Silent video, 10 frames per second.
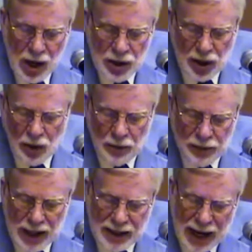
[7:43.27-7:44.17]

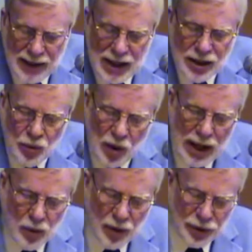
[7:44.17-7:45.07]
So, is atheism
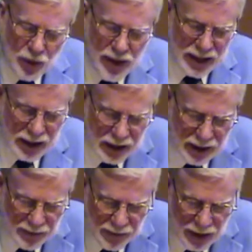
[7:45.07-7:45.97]
really worth the risk?